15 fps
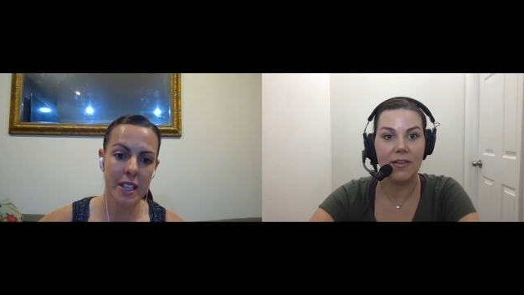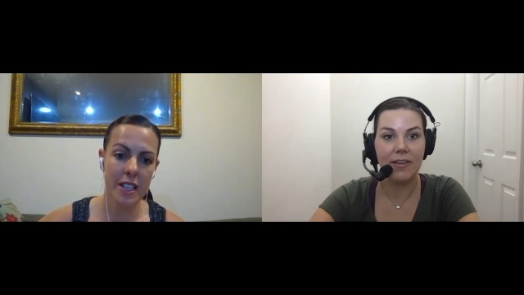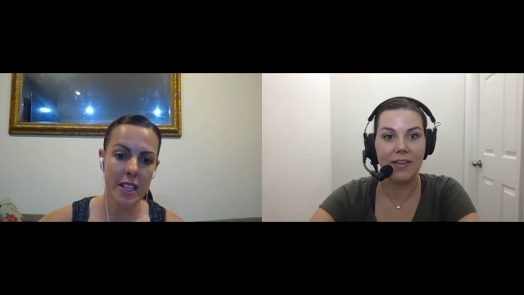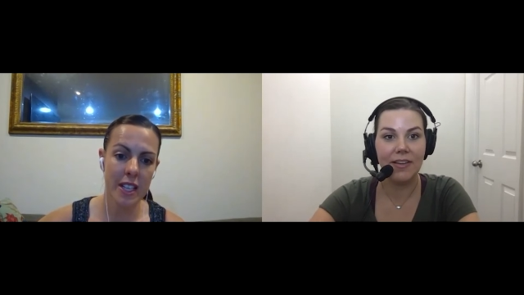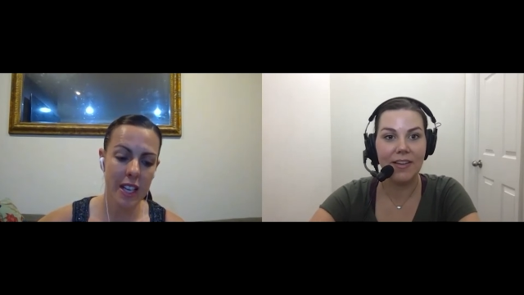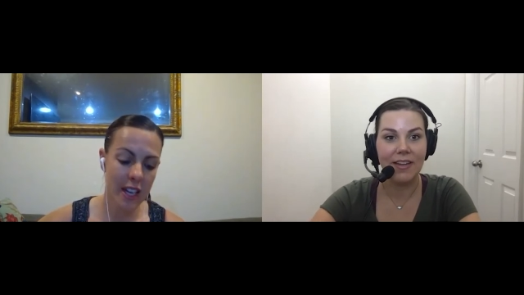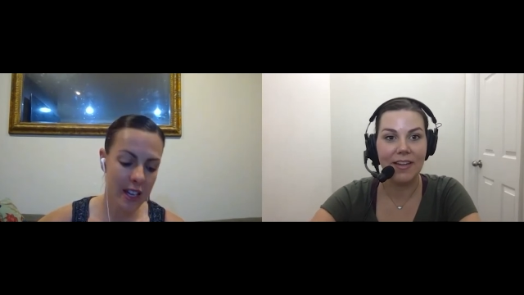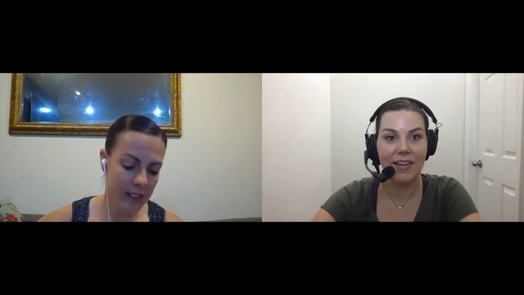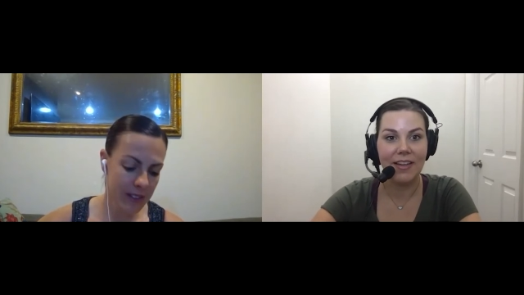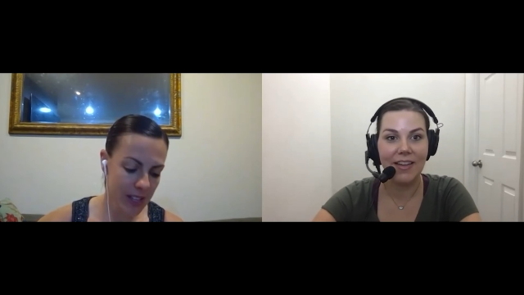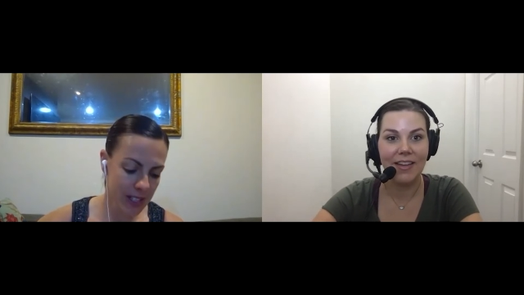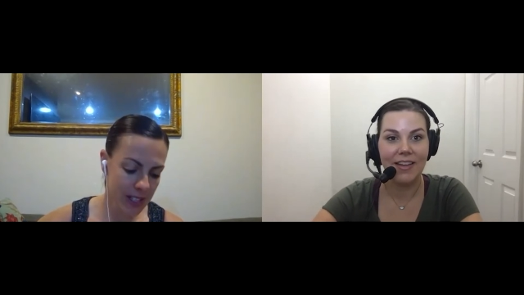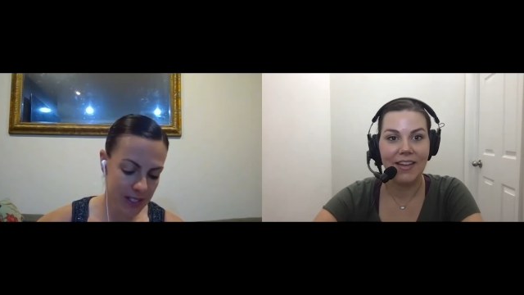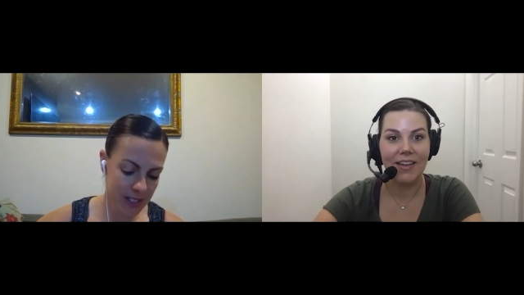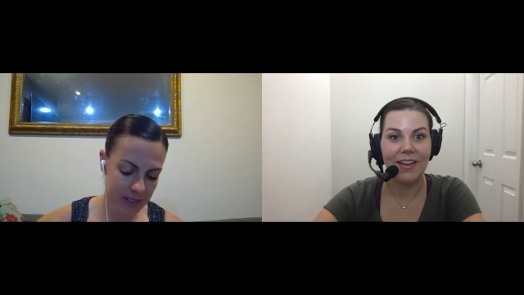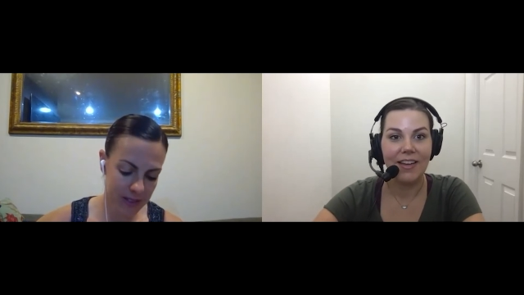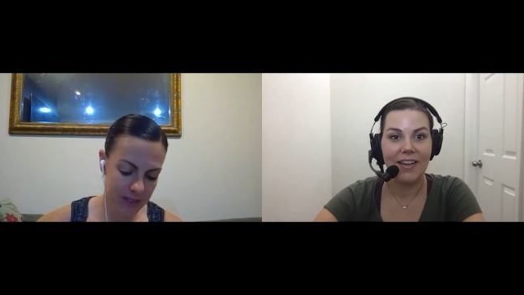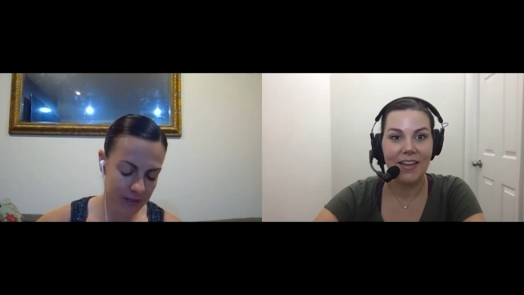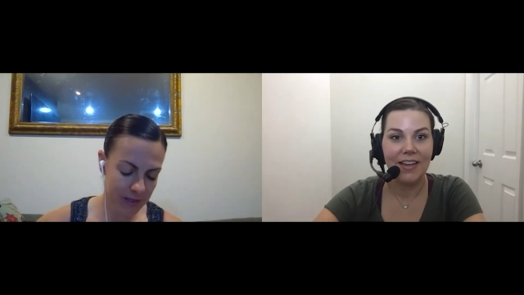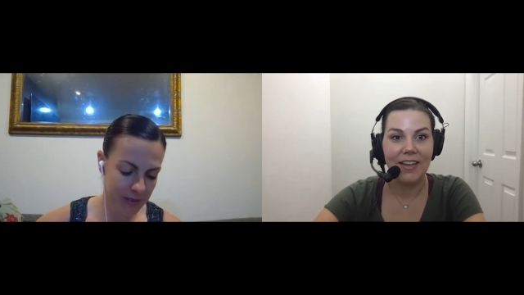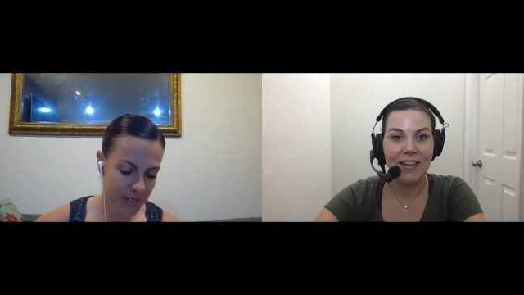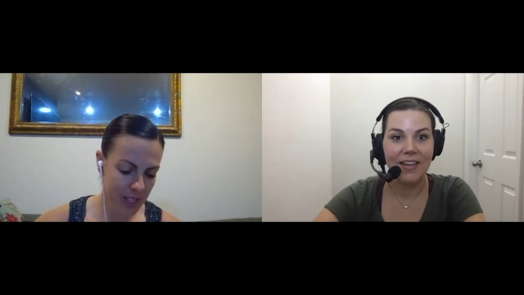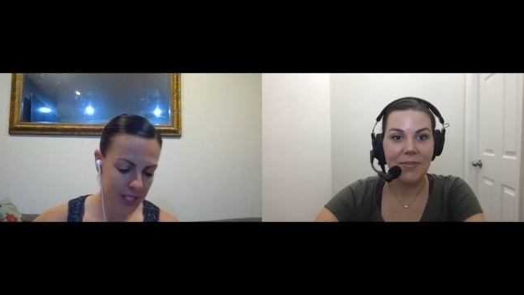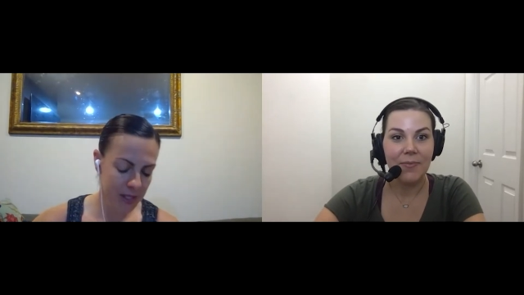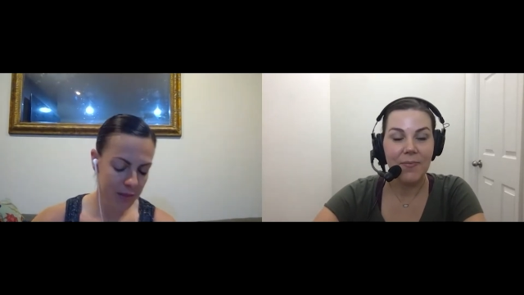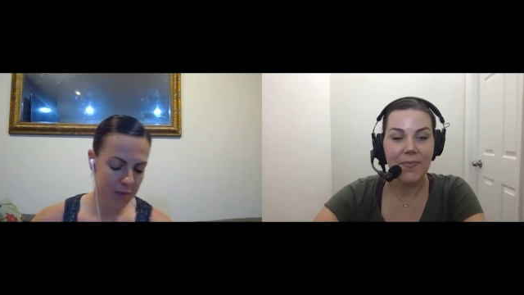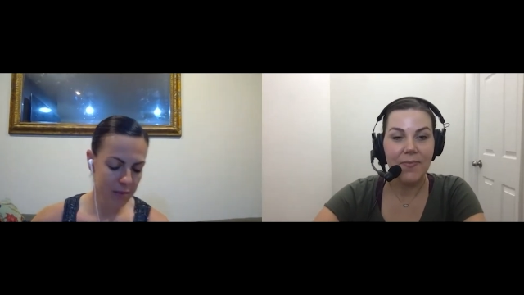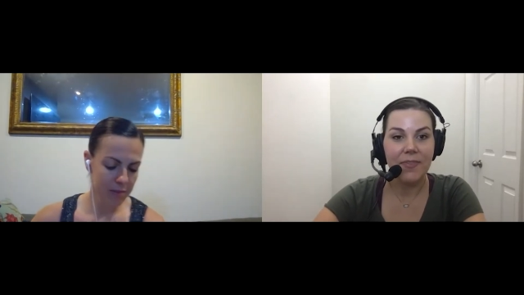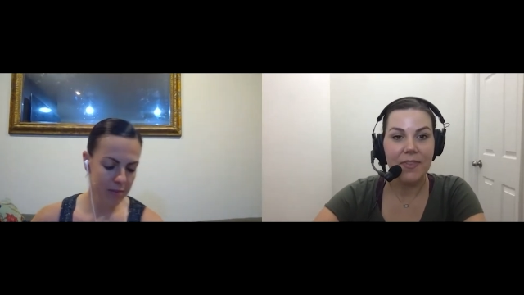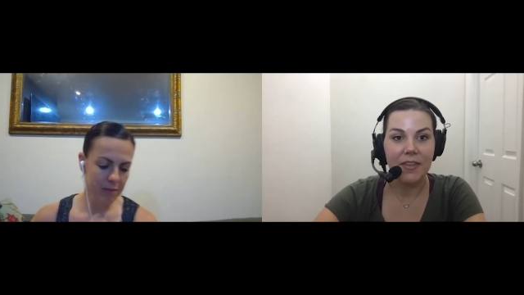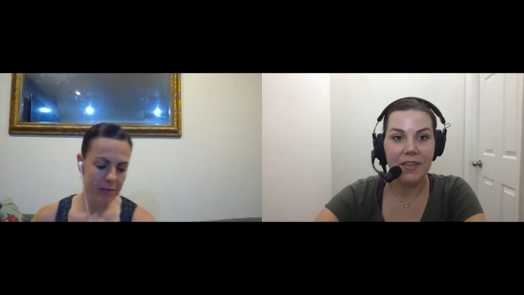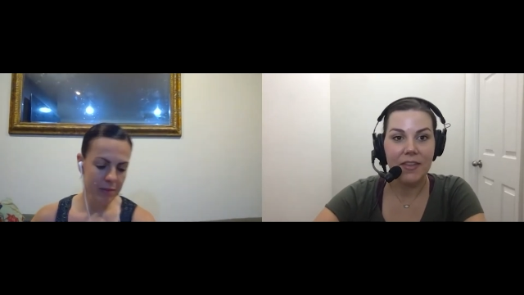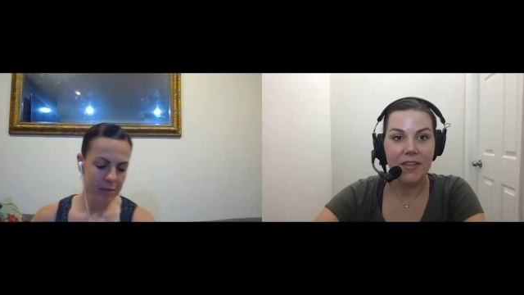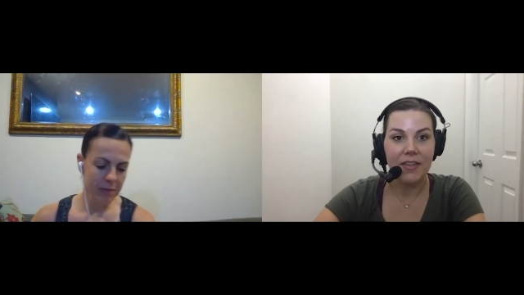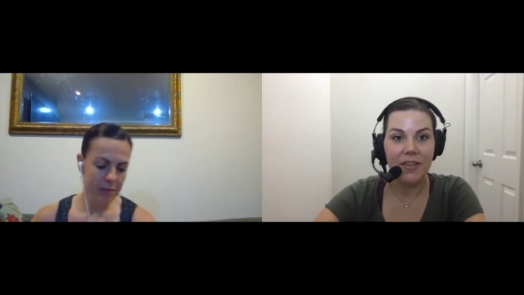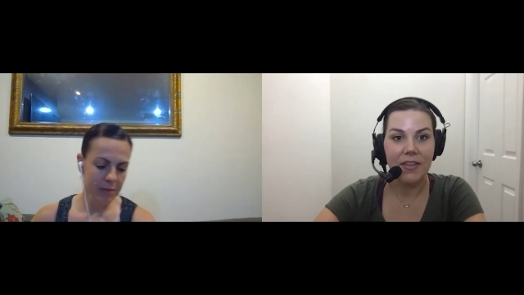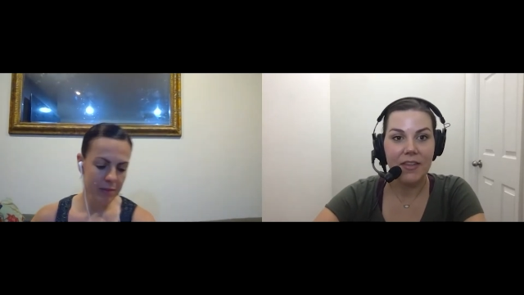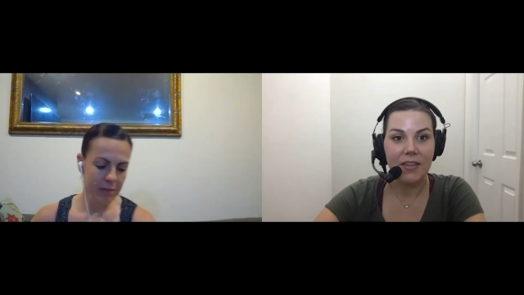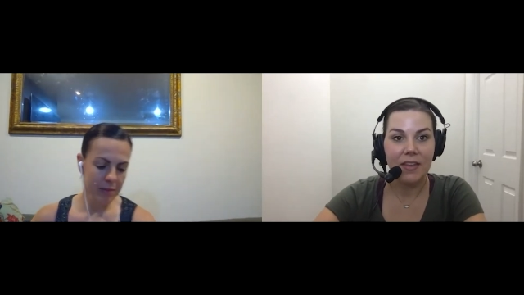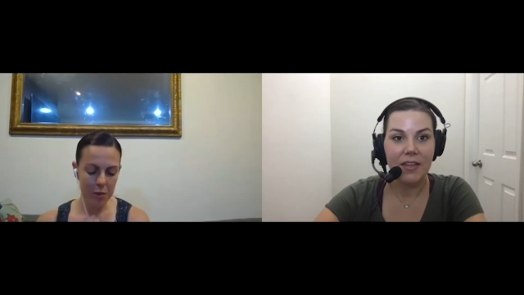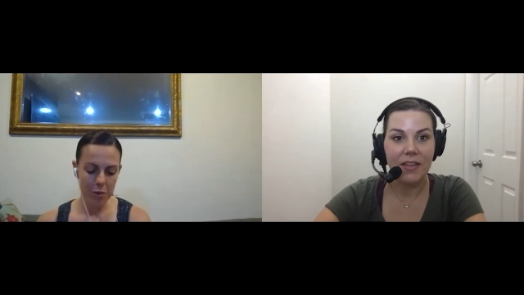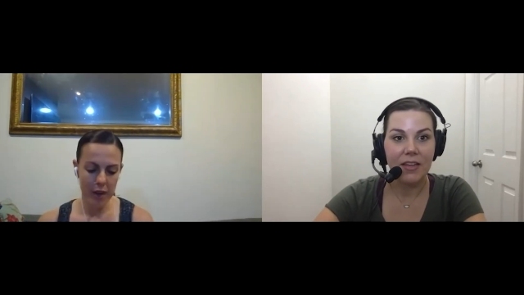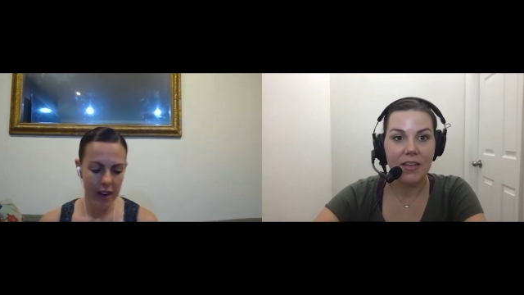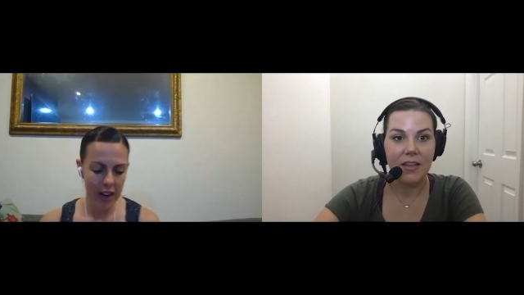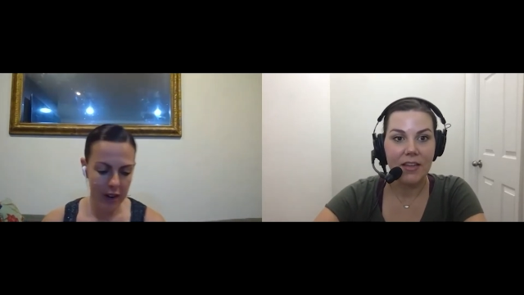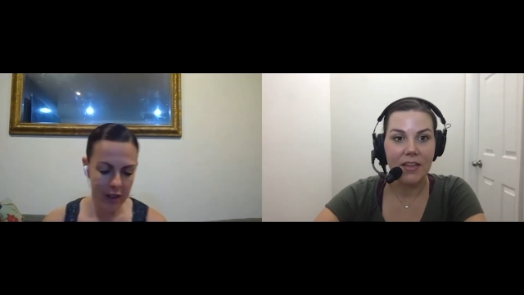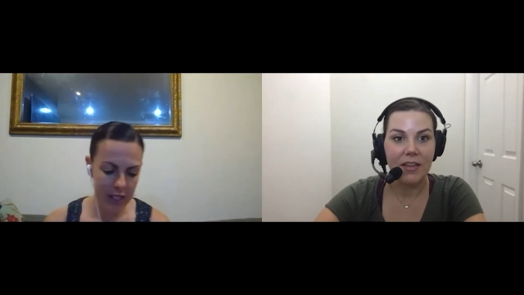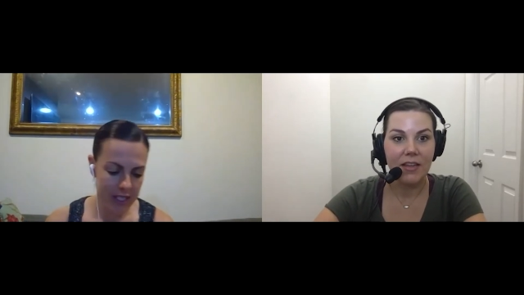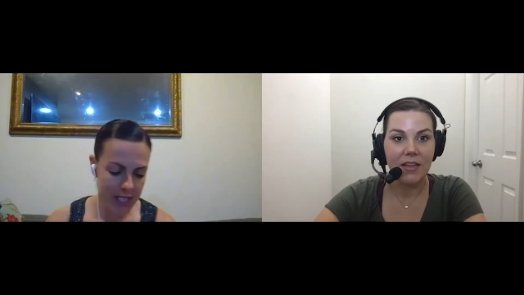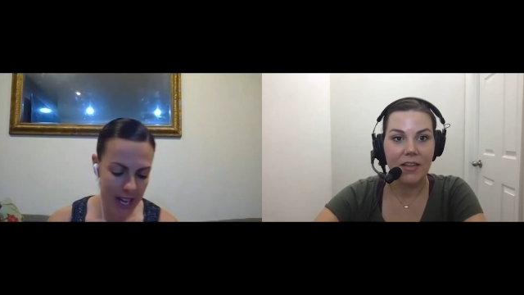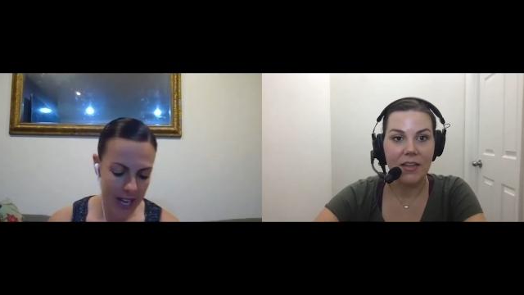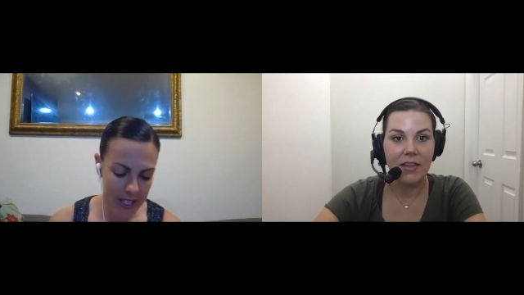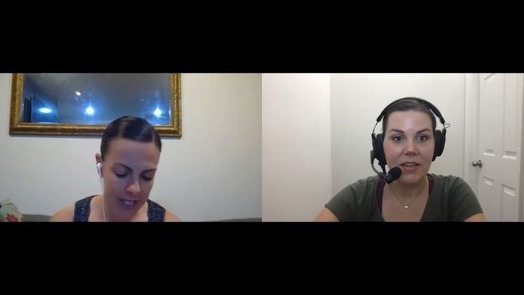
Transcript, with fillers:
Speaker 1: yeah that's that's kind of like where i was at